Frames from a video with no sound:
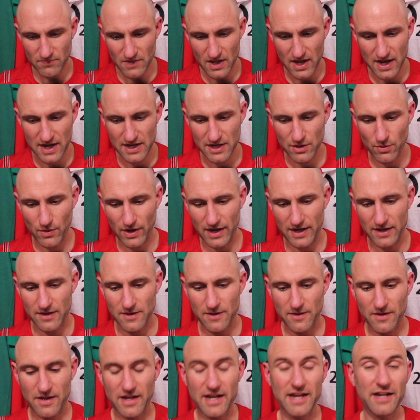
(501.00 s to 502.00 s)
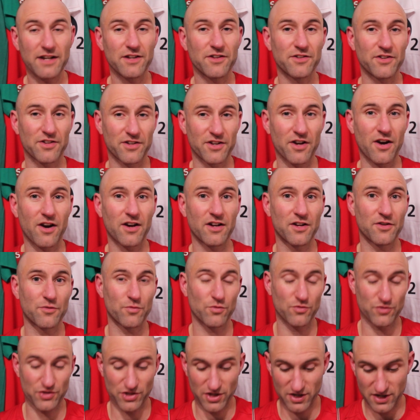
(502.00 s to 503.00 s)
Anyway, England and Ireland
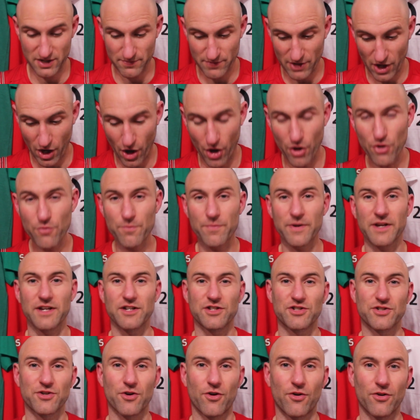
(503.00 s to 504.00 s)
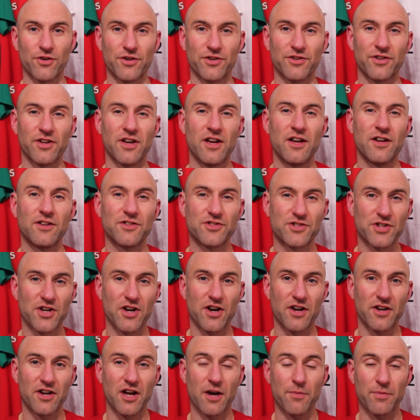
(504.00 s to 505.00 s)
will certainly be hoping Scotland
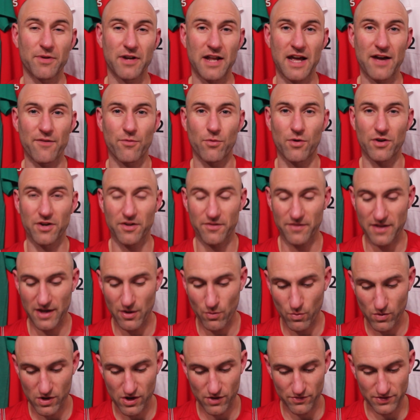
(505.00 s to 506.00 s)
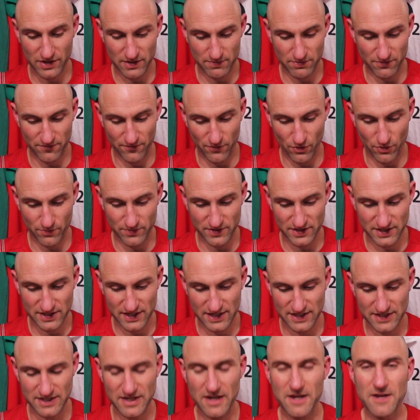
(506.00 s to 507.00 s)
turn up and have one of their worldy
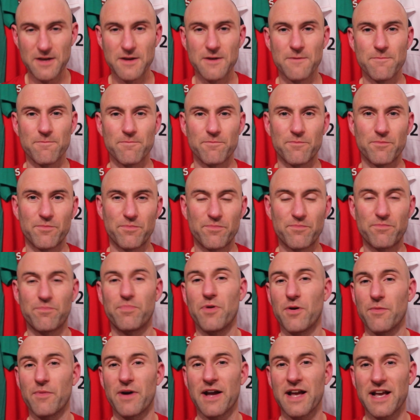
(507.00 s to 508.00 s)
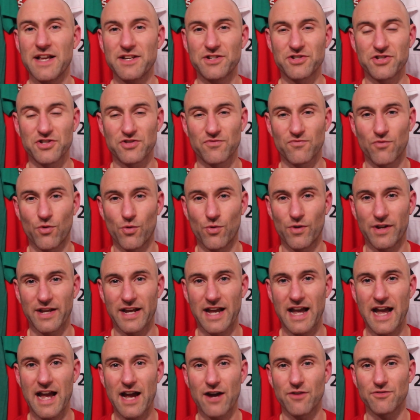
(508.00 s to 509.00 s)
performances. But my head's just ruling
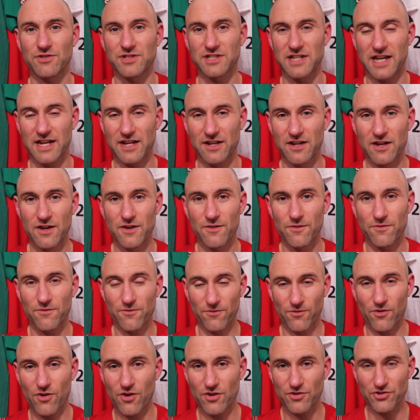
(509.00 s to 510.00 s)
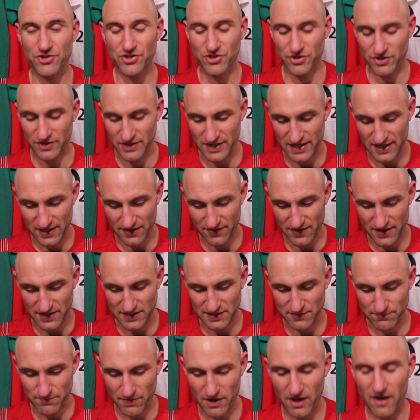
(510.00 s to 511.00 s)
it out, saying France should nick
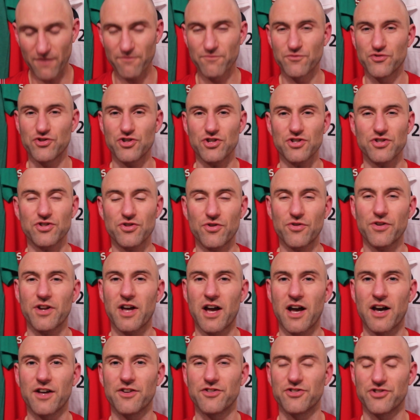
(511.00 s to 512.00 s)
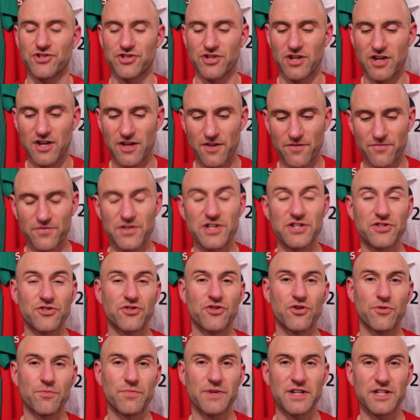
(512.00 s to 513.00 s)
this. But I've just got a hunch this
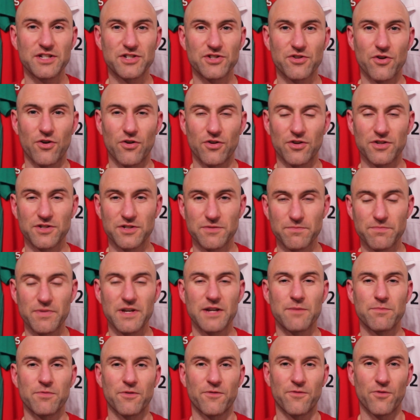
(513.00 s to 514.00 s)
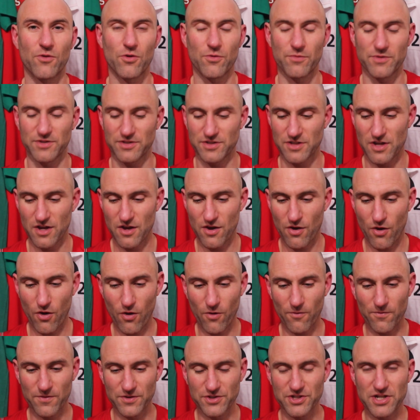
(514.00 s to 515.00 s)
could be Scotland's big performance
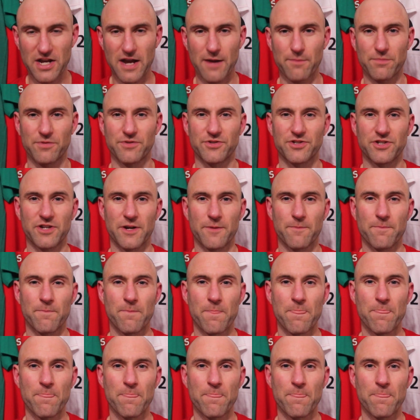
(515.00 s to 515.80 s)
of the championship.